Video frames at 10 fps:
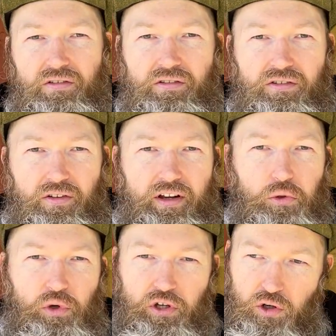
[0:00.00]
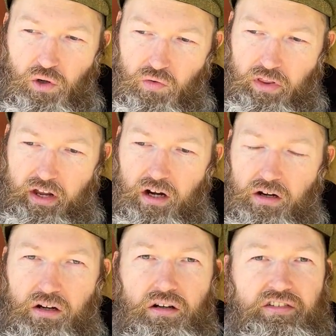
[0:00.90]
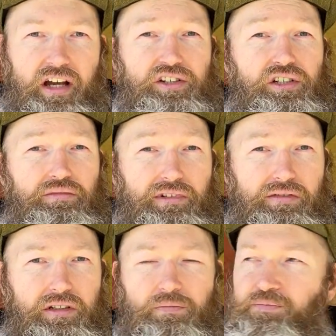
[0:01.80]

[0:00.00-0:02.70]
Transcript: So they're going over their section of river.